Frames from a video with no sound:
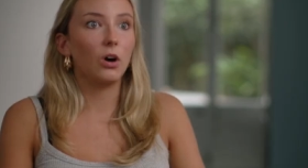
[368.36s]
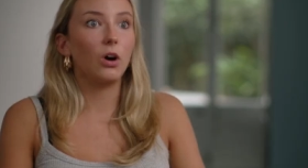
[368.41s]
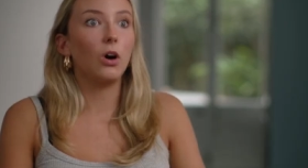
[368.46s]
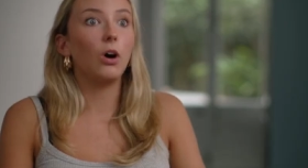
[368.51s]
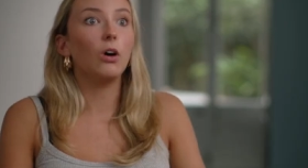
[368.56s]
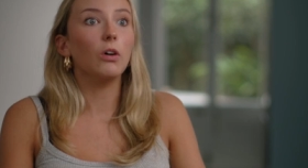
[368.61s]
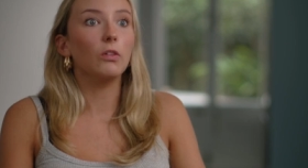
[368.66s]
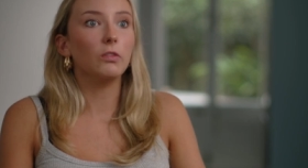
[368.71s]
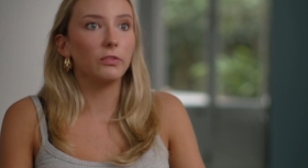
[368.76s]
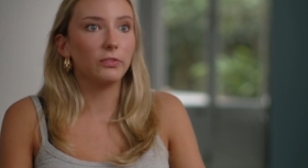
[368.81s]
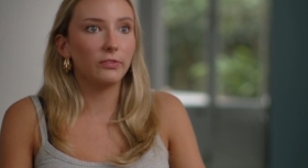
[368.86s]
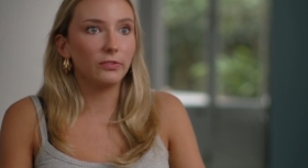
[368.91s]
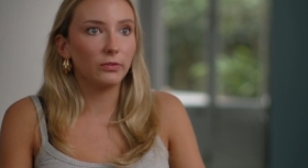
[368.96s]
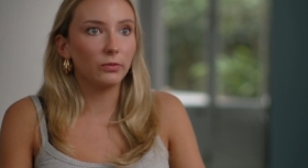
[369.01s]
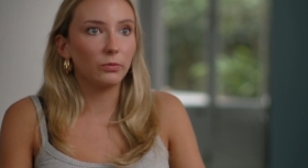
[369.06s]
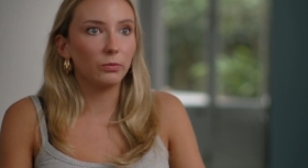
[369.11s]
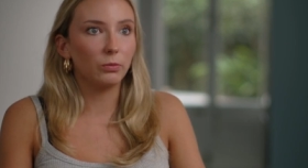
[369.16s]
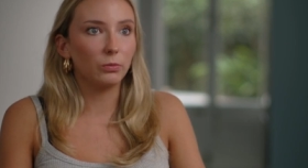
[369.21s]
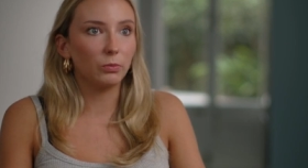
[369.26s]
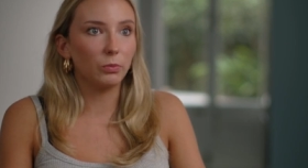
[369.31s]
of
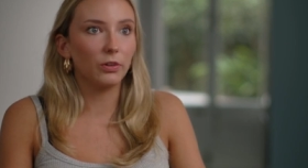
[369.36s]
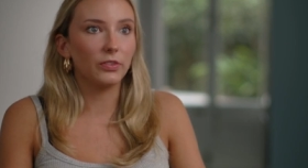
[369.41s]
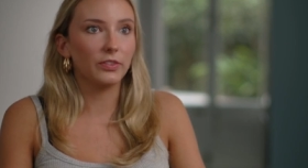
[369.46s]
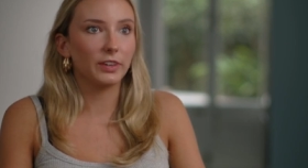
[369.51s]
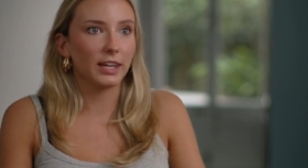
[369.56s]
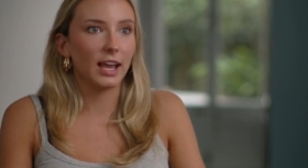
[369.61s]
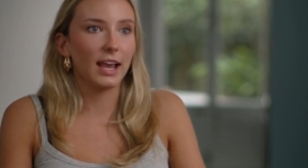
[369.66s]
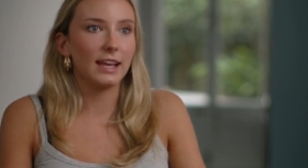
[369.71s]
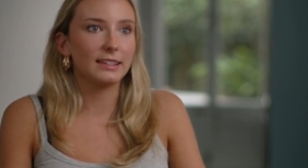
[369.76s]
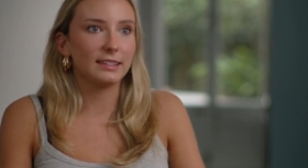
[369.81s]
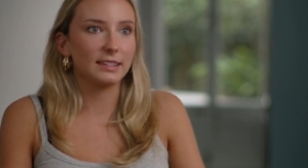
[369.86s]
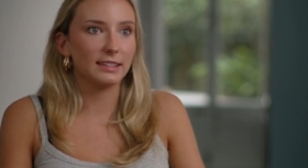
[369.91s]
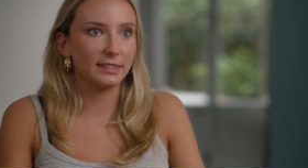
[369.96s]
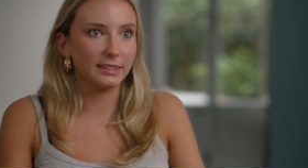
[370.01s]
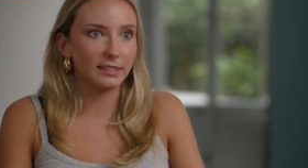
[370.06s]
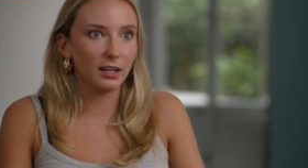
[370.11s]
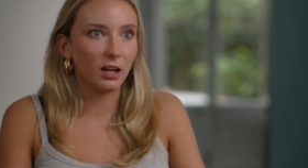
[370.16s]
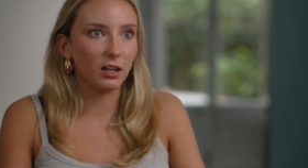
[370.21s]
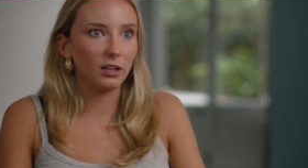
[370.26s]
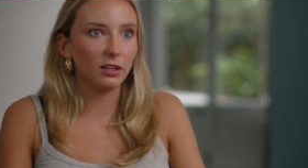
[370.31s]
what the case has
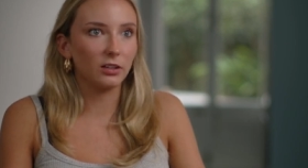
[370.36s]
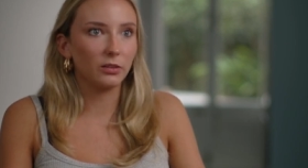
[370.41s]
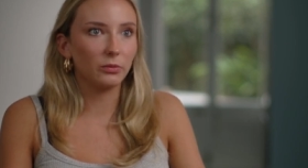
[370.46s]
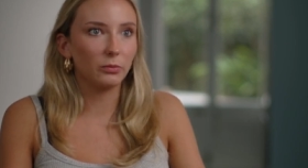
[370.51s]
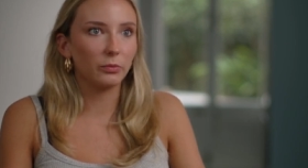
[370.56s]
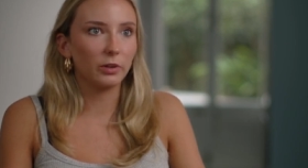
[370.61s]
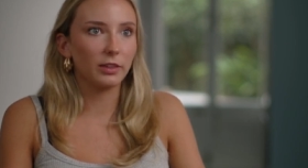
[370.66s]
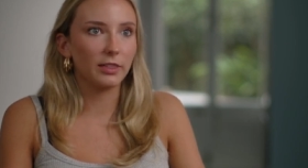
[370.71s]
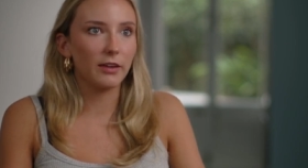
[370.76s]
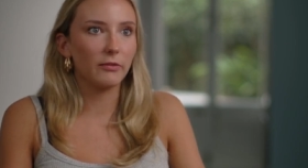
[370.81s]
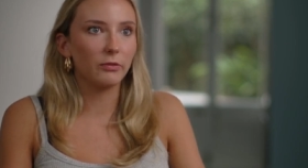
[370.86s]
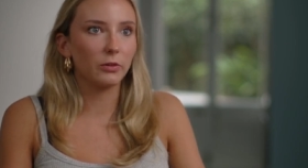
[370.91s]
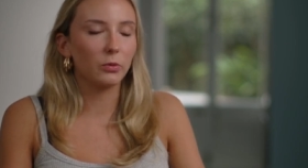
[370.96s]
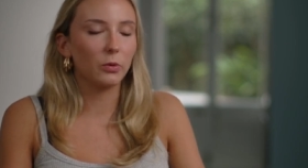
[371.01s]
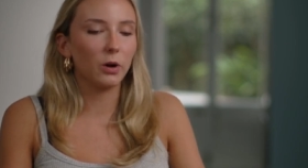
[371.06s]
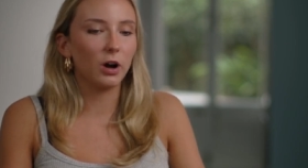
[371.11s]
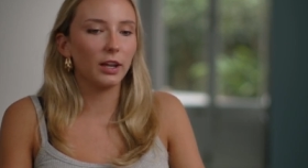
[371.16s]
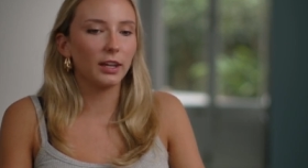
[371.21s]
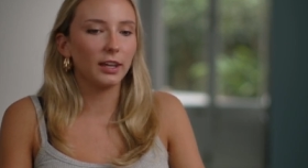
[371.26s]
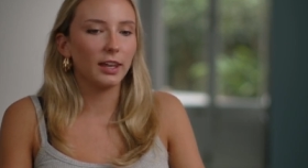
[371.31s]
done with
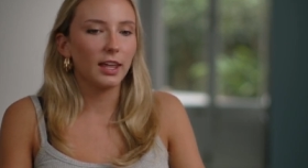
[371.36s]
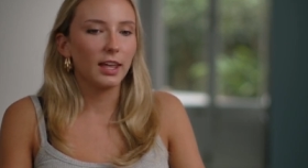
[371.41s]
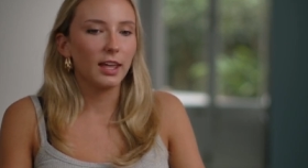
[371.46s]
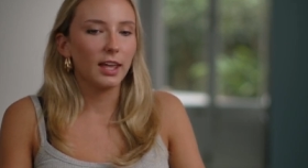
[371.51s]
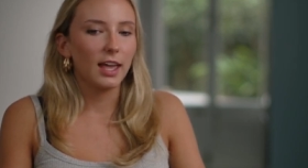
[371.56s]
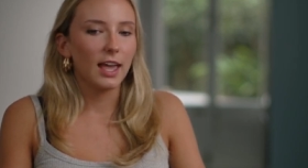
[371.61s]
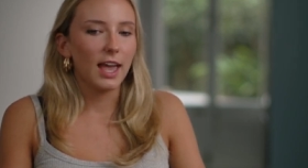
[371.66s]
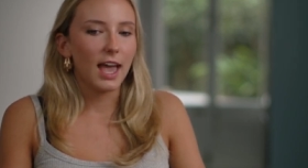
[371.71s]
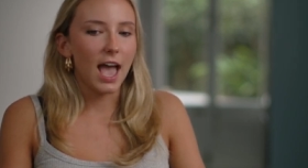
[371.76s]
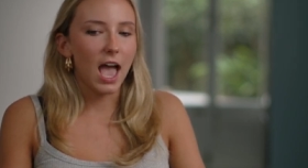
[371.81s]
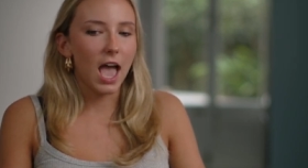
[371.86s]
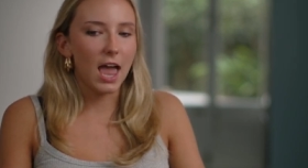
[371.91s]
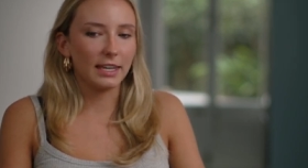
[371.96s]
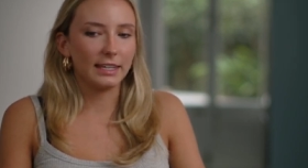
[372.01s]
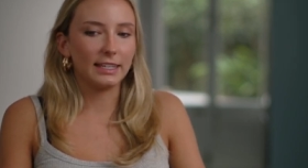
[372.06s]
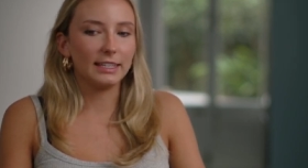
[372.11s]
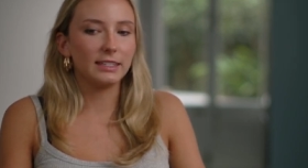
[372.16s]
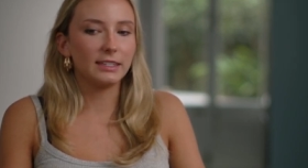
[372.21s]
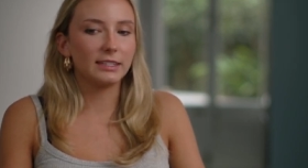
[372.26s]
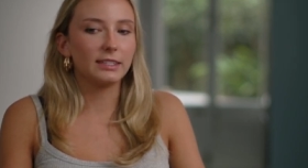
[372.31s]
everyone, and
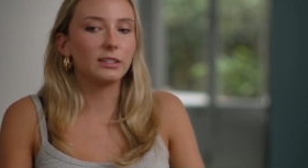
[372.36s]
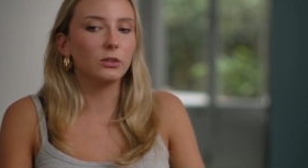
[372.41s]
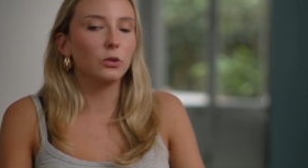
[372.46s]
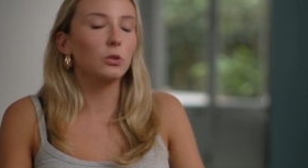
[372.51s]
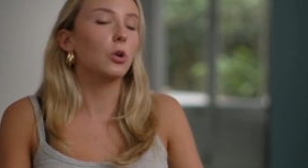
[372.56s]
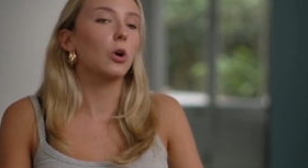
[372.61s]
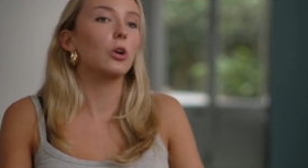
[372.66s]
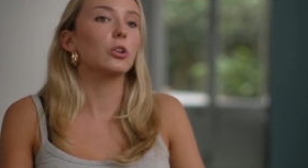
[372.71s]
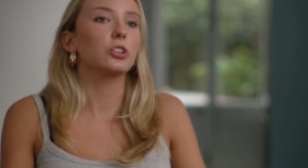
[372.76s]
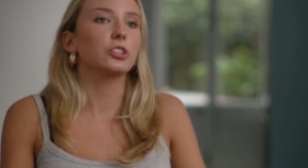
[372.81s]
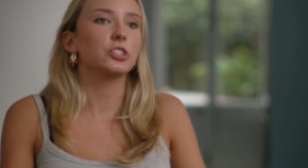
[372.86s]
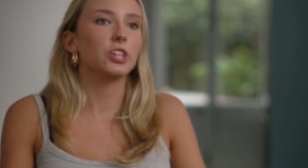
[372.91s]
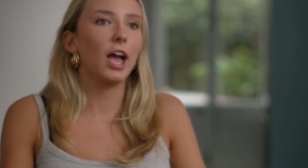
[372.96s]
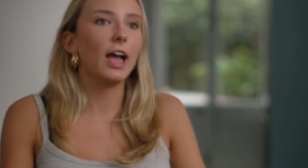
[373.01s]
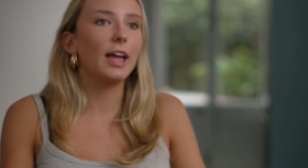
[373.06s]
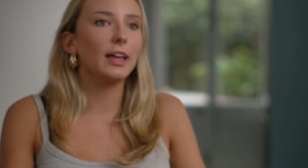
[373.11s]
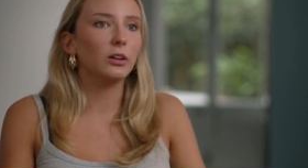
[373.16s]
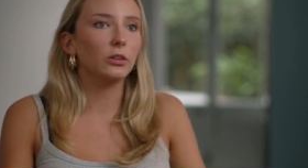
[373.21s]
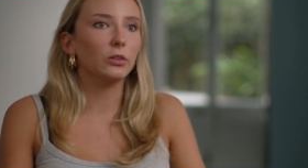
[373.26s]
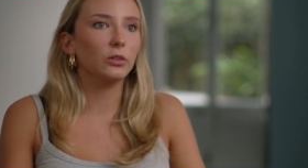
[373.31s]
he'd still go to
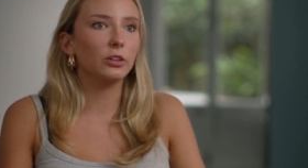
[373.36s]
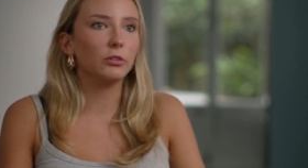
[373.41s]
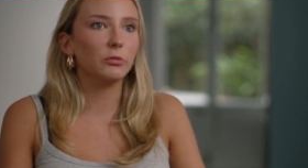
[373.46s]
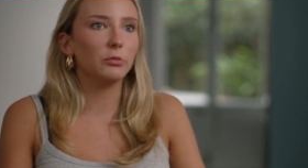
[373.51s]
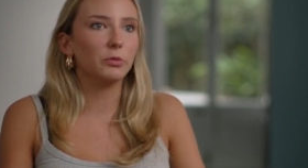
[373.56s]
jail, it